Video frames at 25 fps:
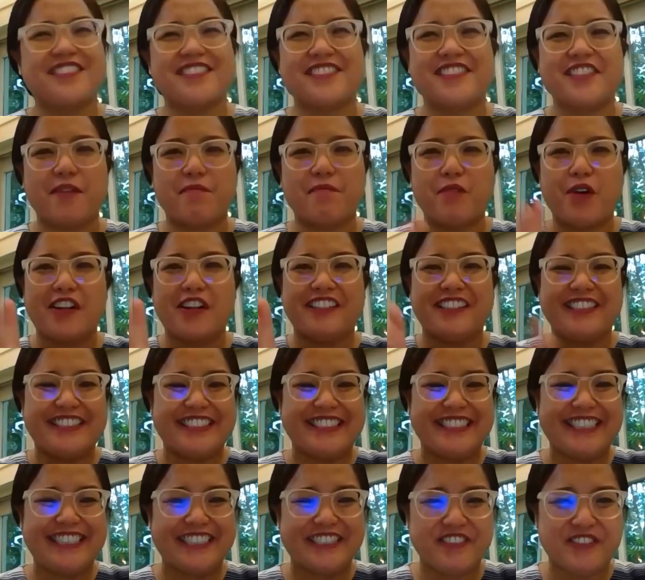
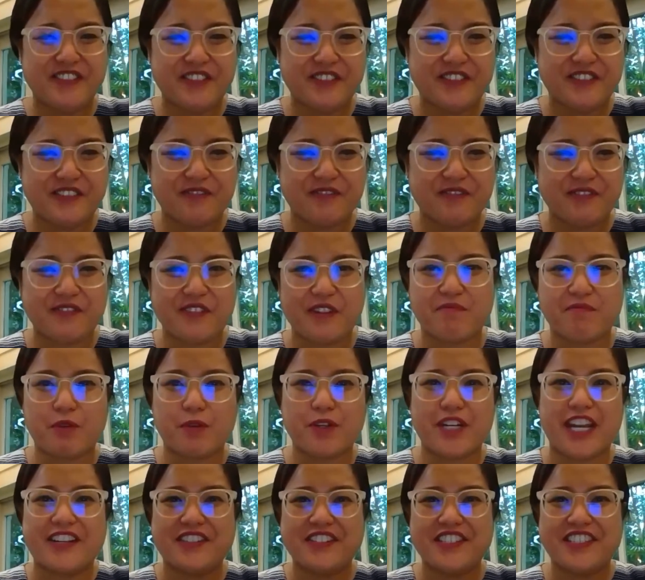apologies if I
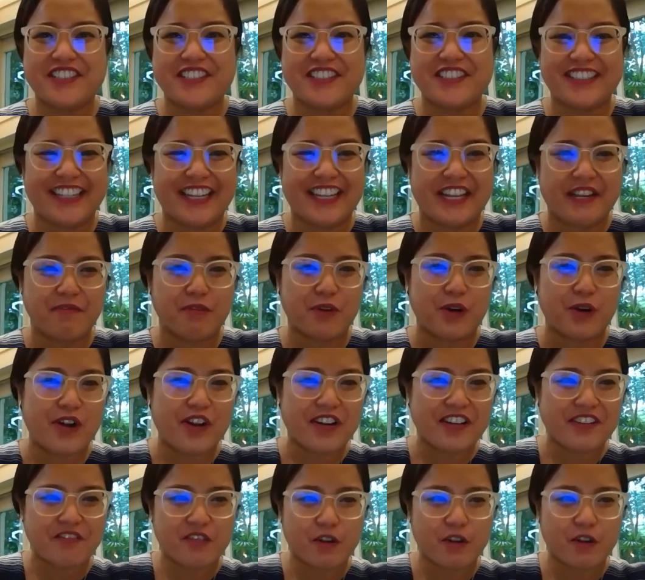pronounce your name wrong,